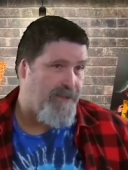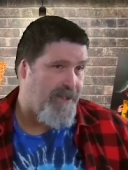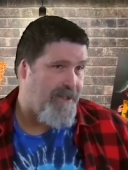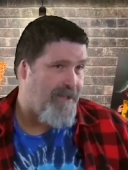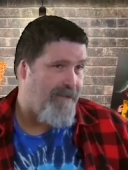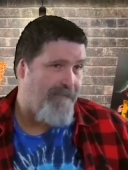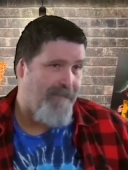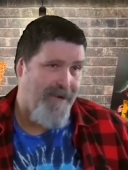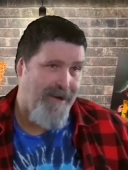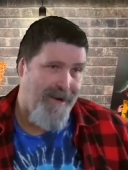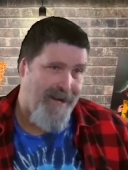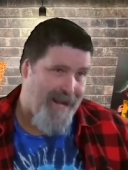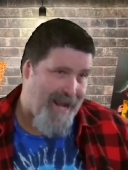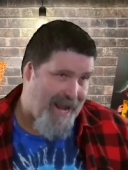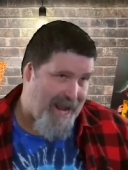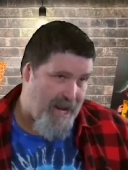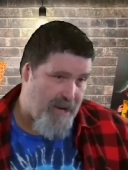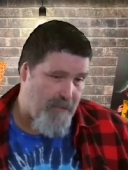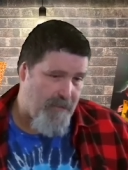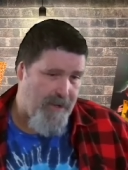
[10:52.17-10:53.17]
I never got
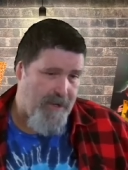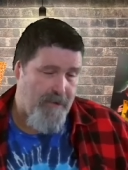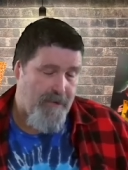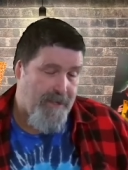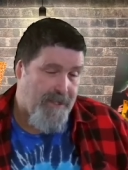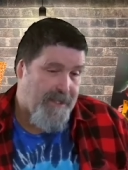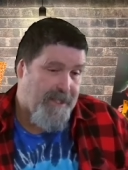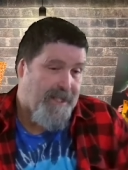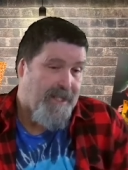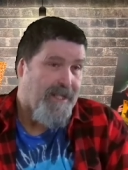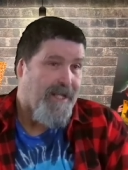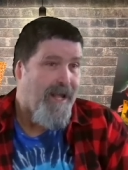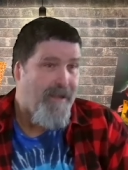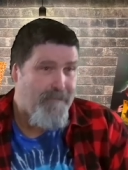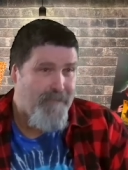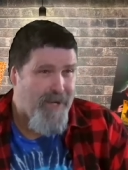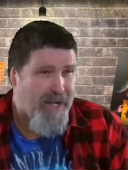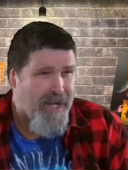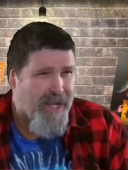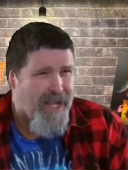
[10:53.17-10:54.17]
angry or anything like that,
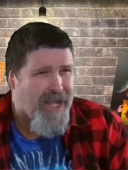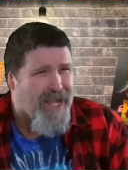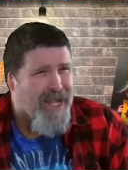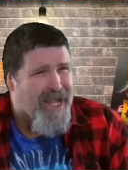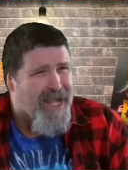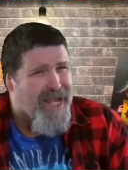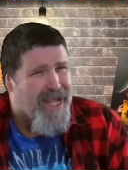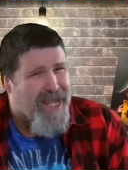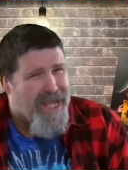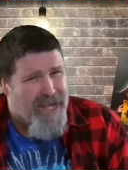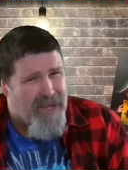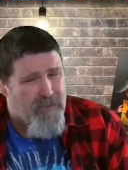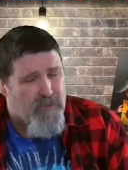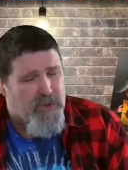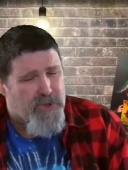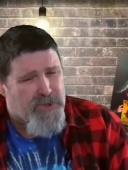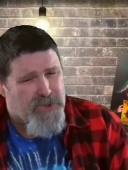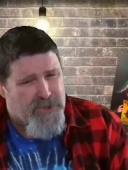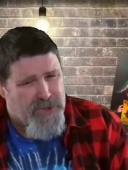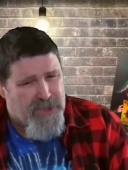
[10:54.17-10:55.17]
but it
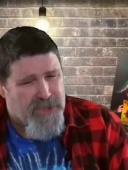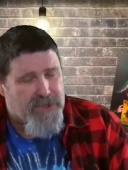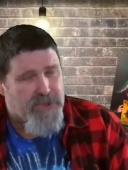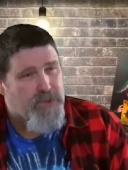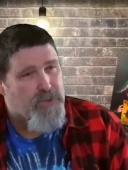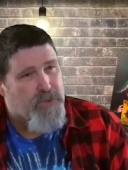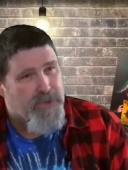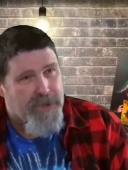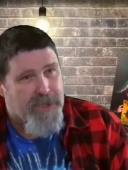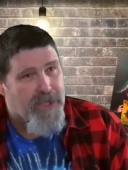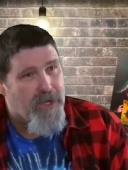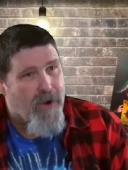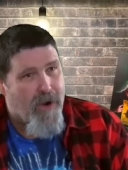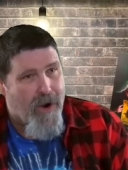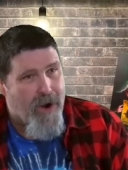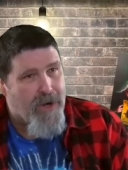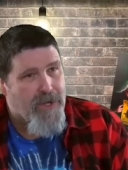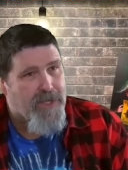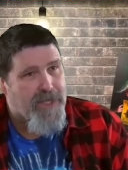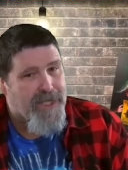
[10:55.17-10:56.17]
was just really
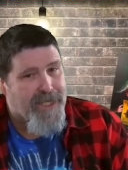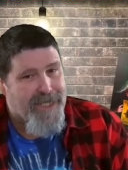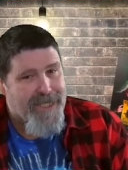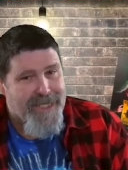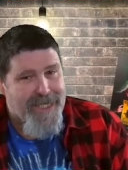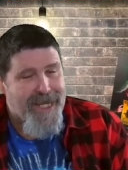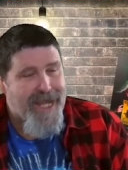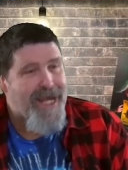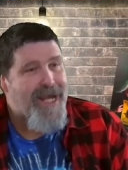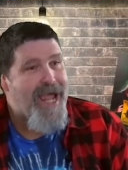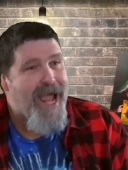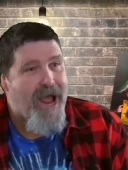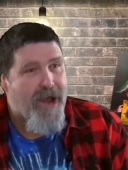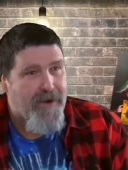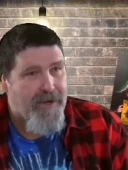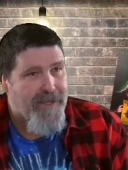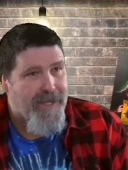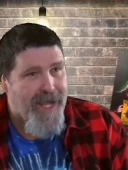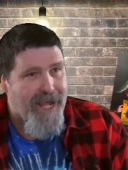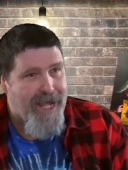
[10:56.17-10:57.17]
hard to get out
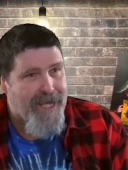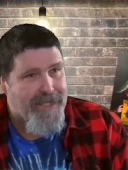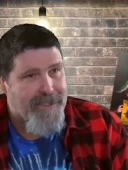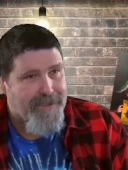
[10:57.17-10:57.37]
of that